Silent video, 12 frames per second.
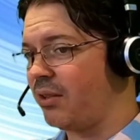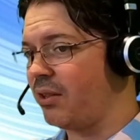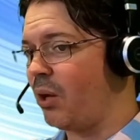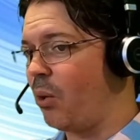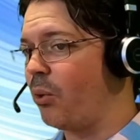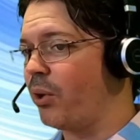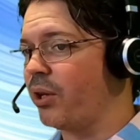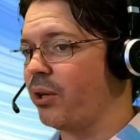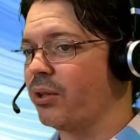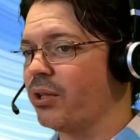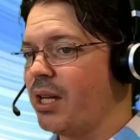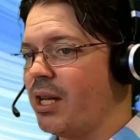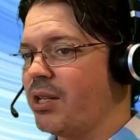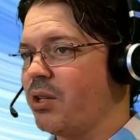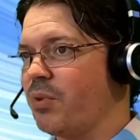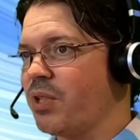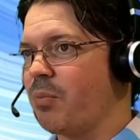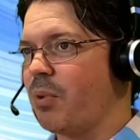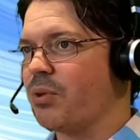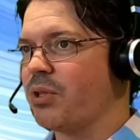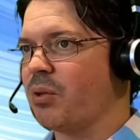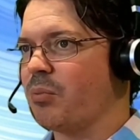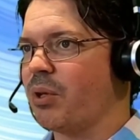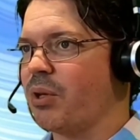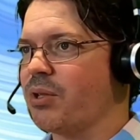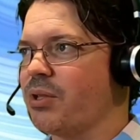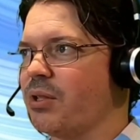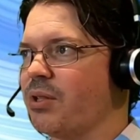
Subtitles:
the audio to respond to the person.